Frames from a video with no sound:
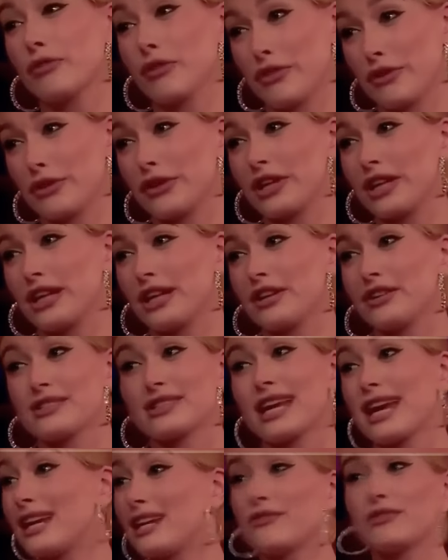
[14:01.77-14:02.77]
is this
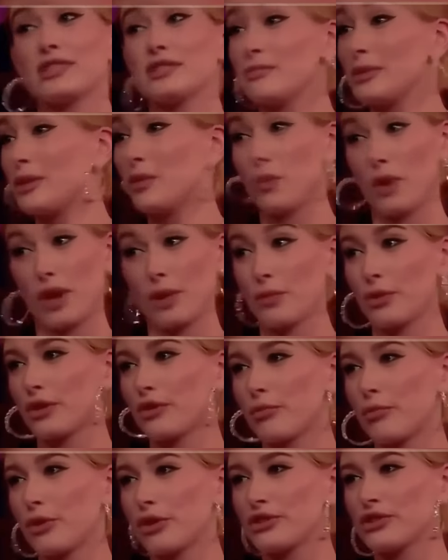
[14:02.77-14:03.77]
TikTok just a
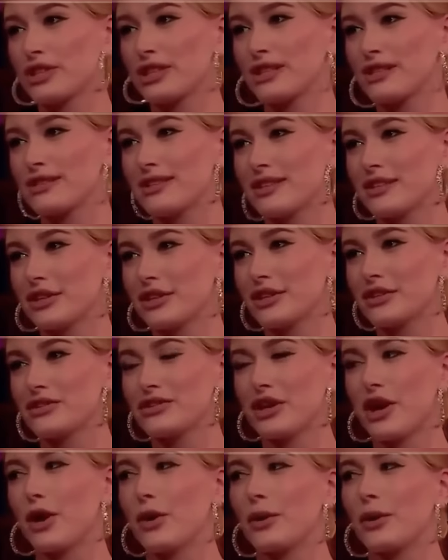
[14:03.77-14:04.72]
coincidence that fans are blowing out of